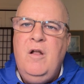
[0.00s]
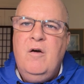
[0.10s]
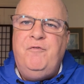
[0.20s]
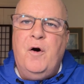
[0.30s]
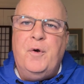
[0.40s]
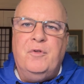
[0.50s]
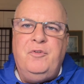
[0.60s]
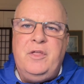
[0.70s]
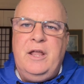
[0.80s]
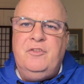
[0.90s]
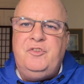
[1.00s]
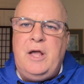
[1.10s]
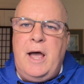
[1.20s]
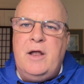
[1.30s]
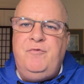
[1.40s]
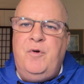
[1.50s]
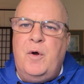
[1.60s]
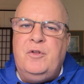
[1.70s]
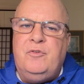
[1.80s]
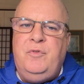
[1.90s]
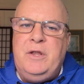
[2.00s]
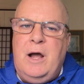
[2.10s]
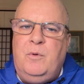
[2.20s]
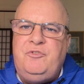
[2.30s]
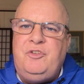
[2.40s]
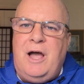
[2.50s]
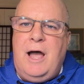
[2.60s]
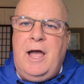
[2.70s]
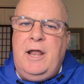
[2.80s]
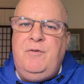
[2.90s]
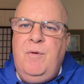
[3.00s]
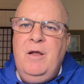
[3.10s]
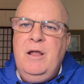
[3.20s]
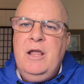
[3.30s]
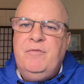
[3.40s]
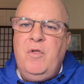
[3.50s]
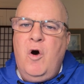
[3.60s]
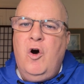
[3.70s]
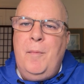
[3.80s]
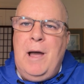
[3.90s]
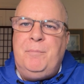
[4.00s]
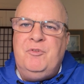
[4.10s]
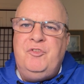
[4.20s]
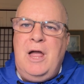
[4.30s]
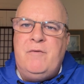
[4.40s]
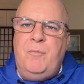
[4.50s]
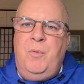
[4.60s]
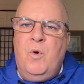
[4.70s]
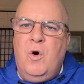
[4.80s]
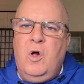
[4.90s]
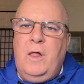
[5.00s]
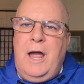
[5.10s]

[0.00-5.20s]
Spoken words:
Photos of the inside, photos of the outside. If the home happens to have a pool, it